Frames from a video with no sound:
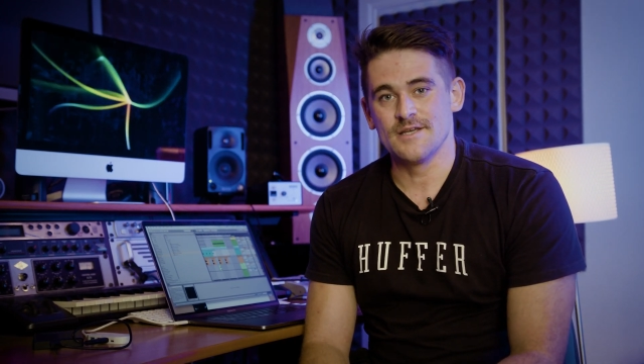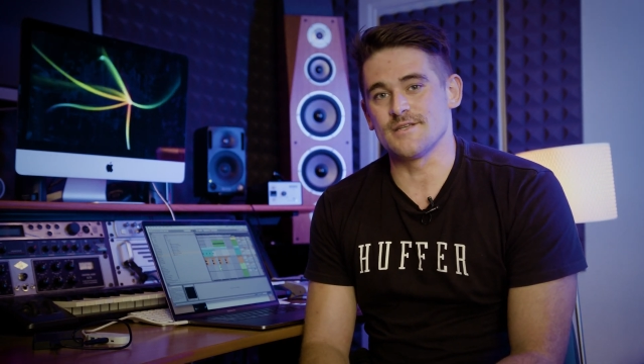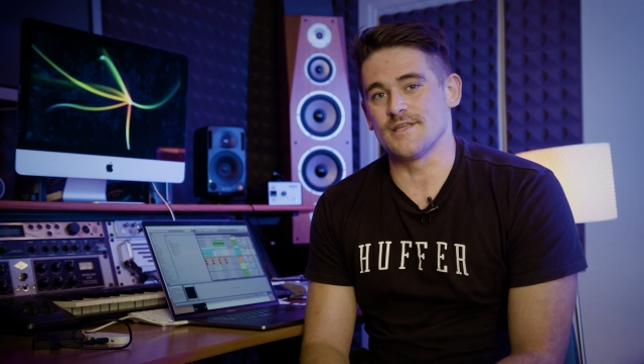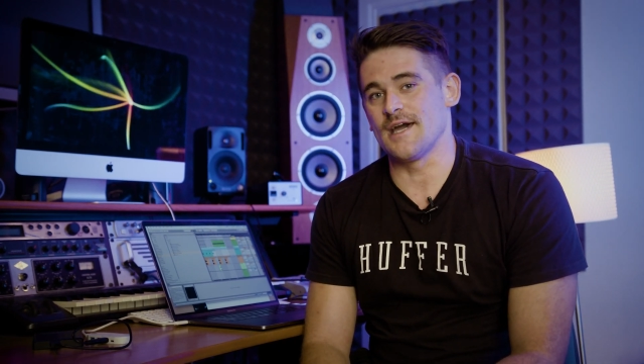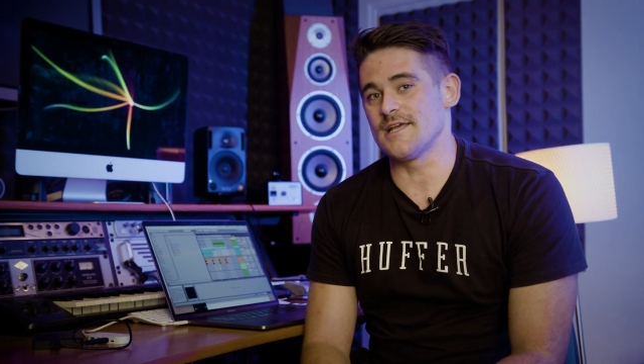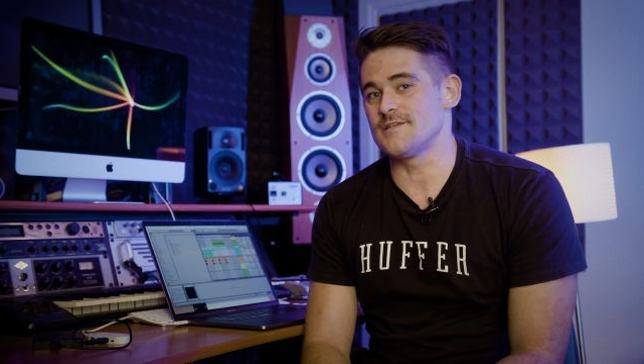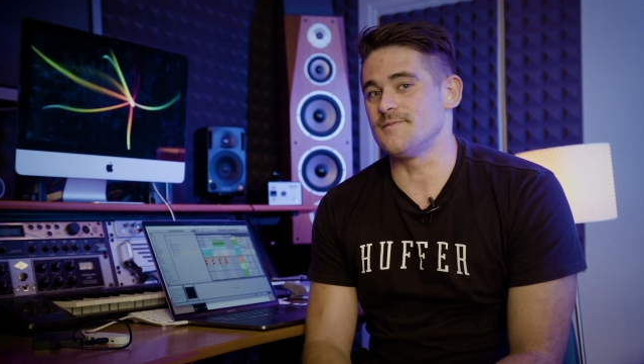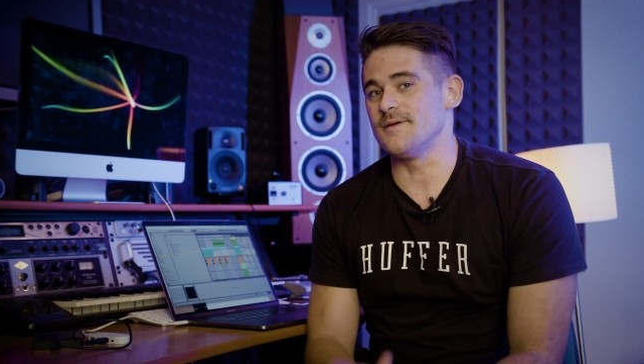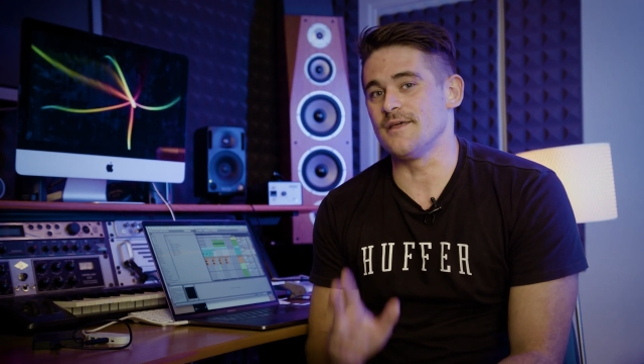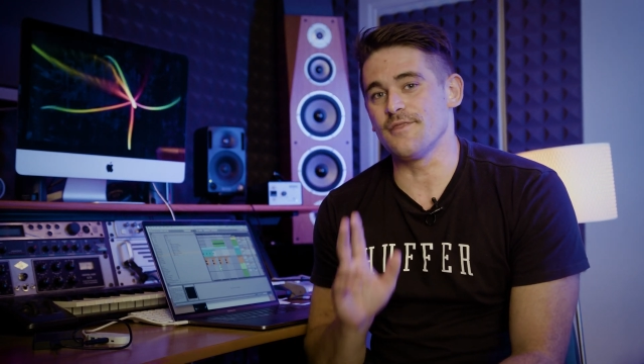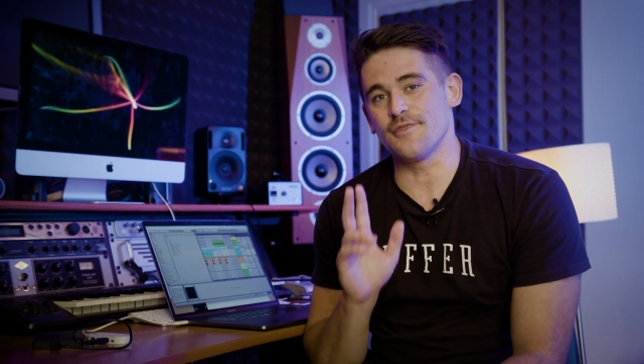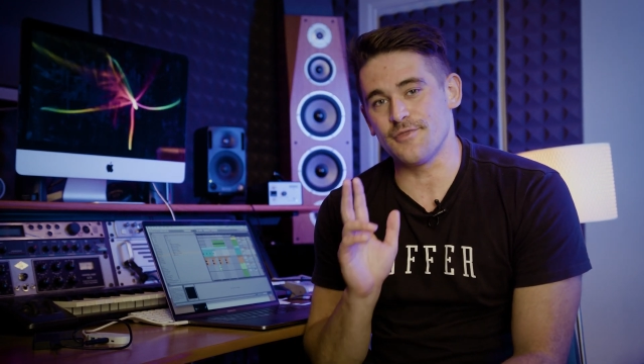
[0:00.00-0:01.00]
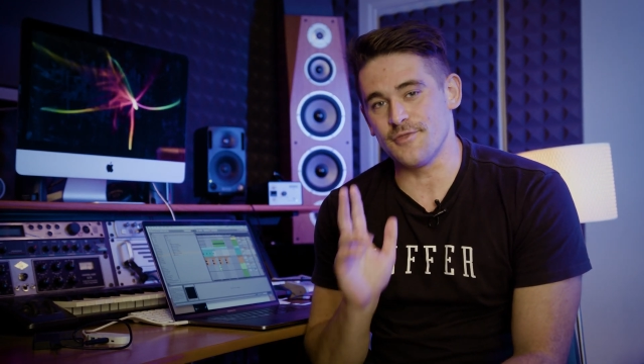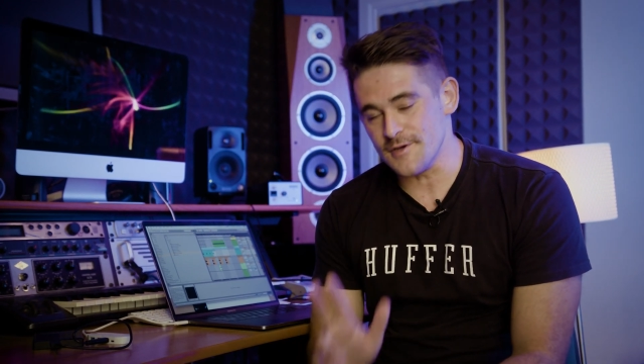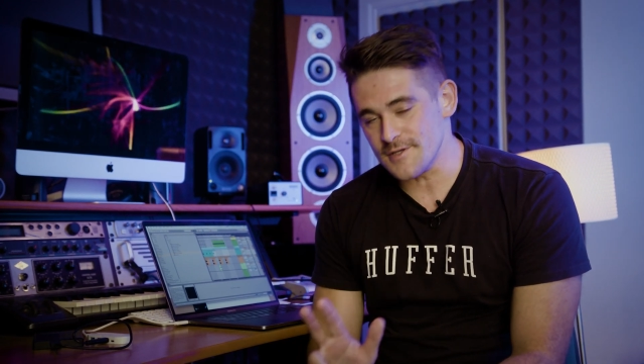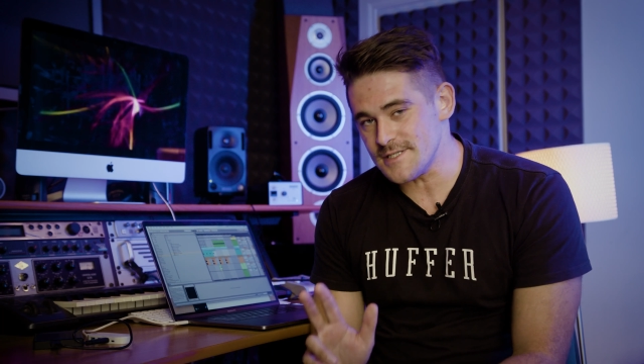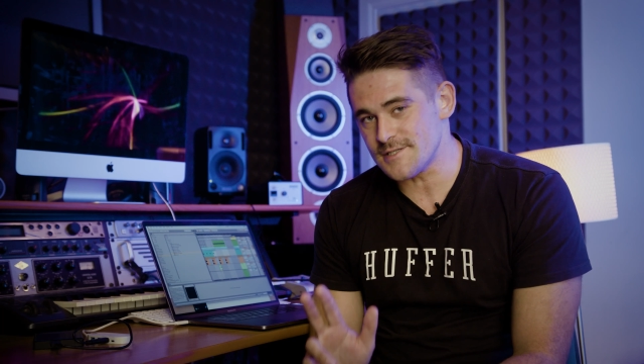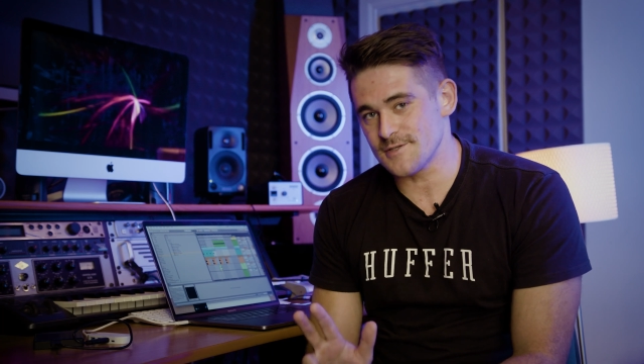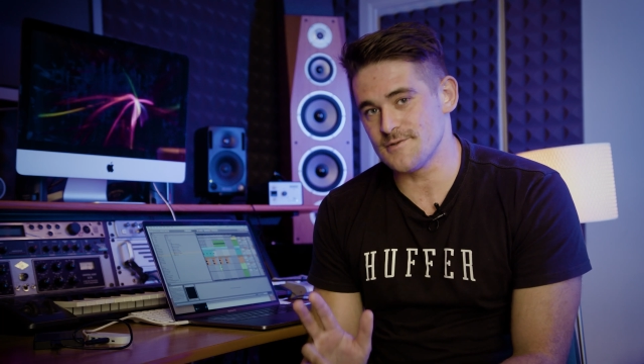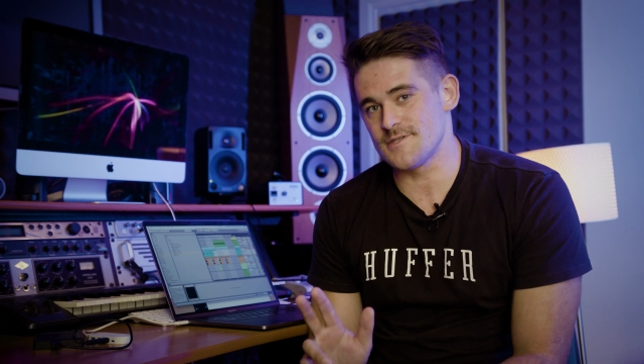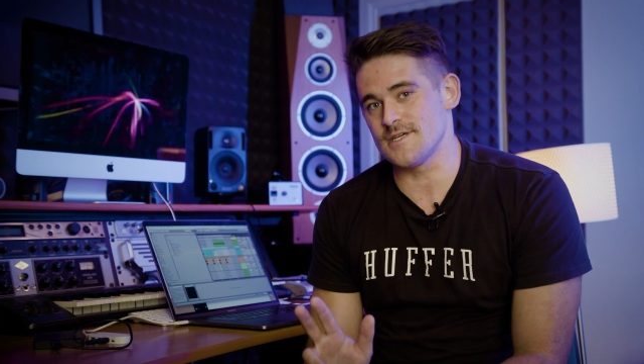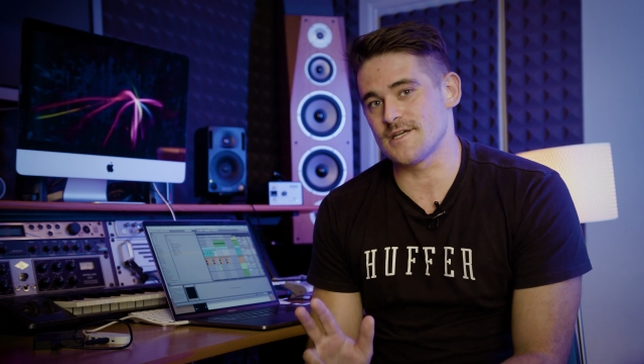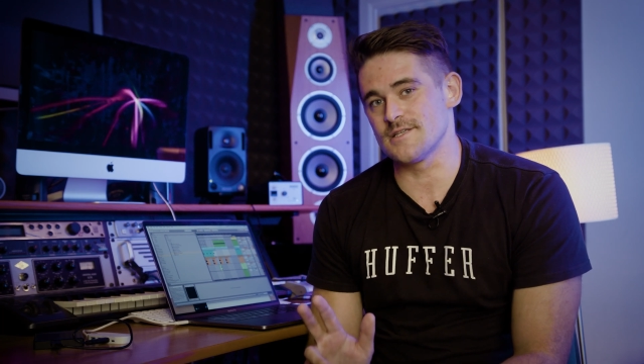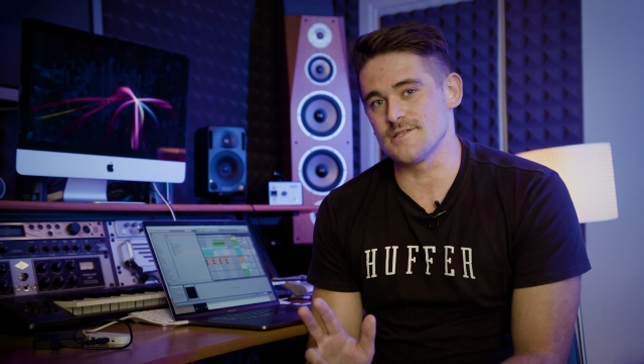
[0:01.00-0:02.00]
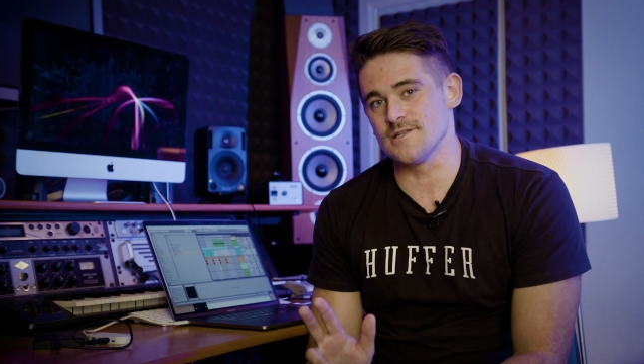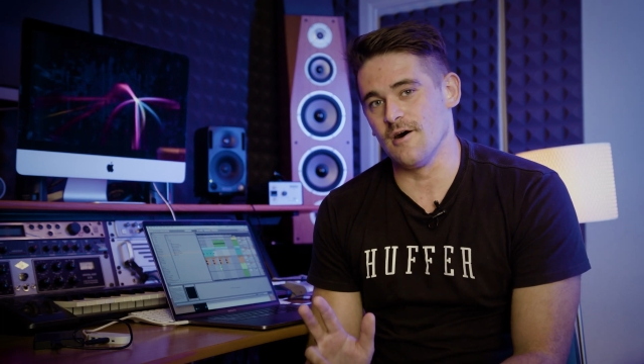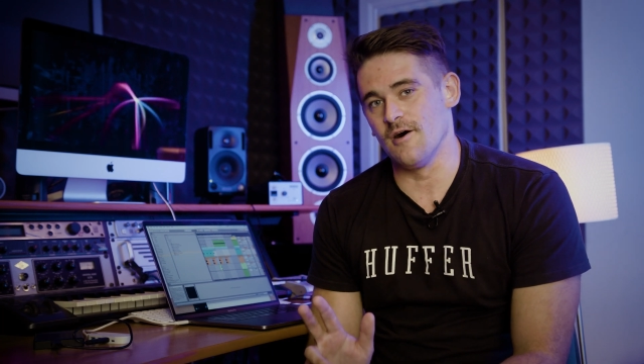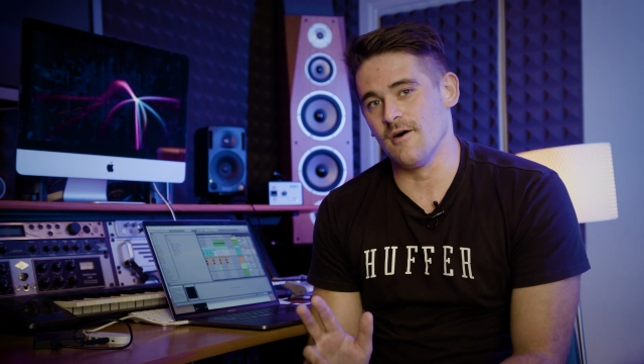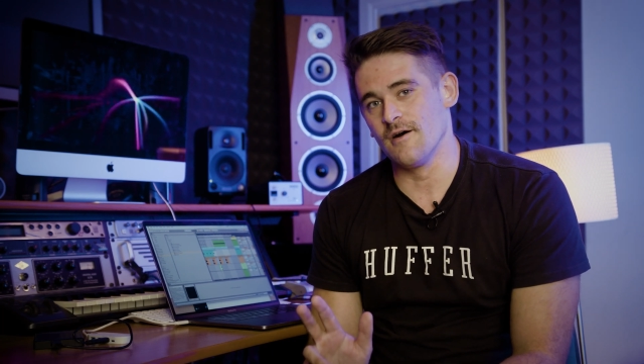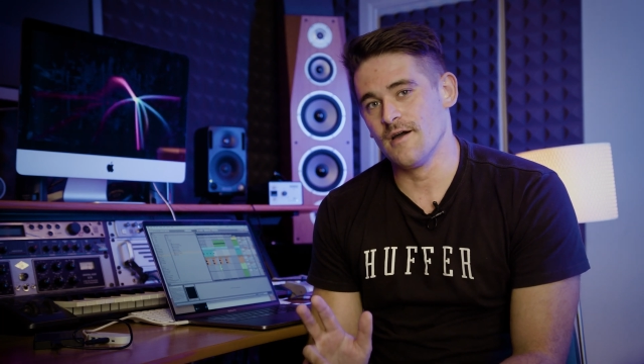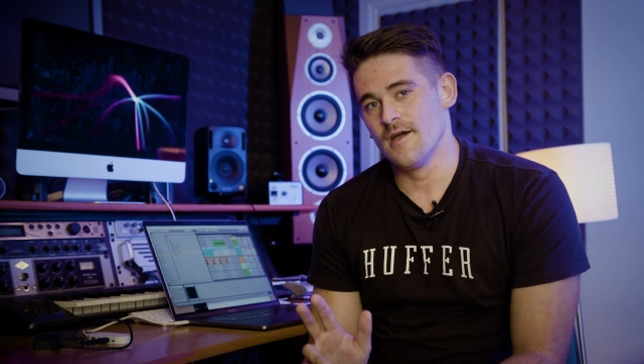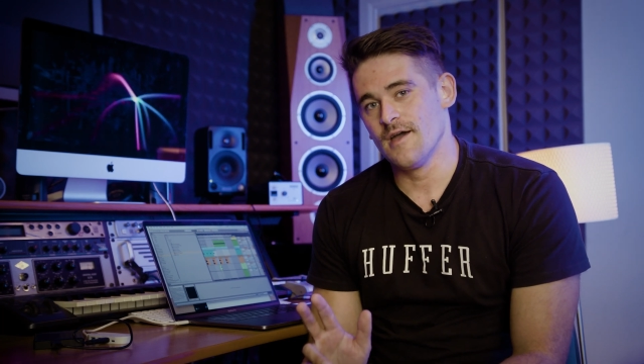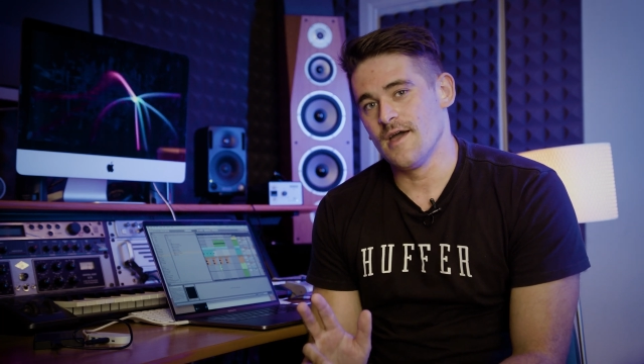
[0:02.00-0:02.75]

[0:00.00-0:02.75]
So they had to be 32 seconds long